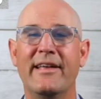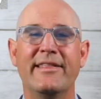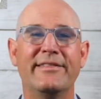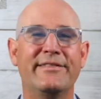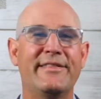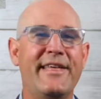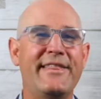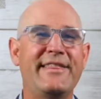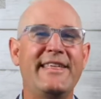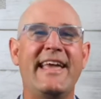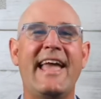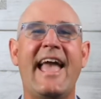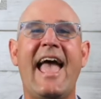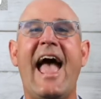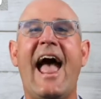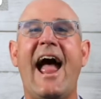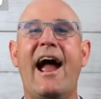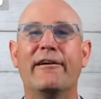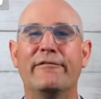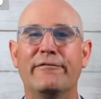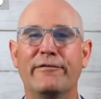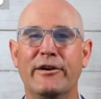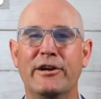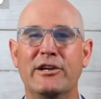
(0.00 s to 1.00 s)
than the
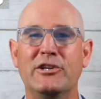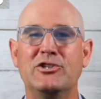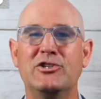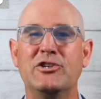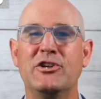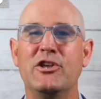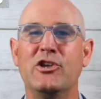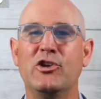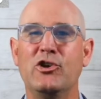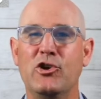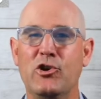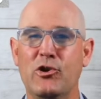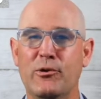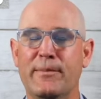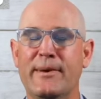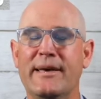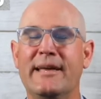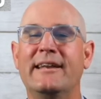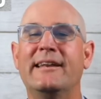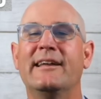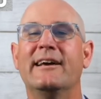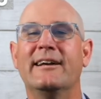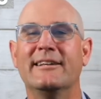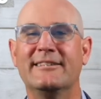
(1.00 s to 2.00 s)
average
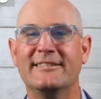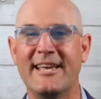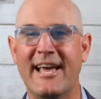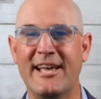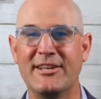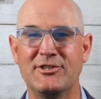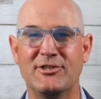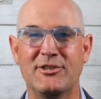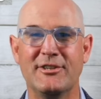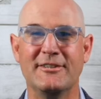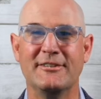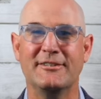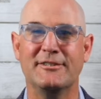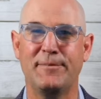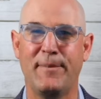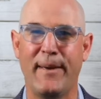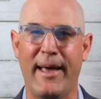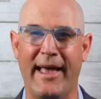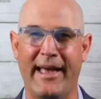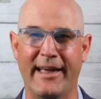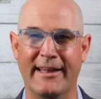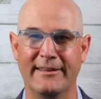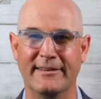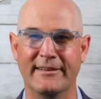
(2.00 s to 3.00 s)
human attention
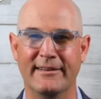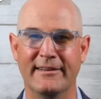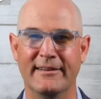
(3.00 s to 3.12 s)
span.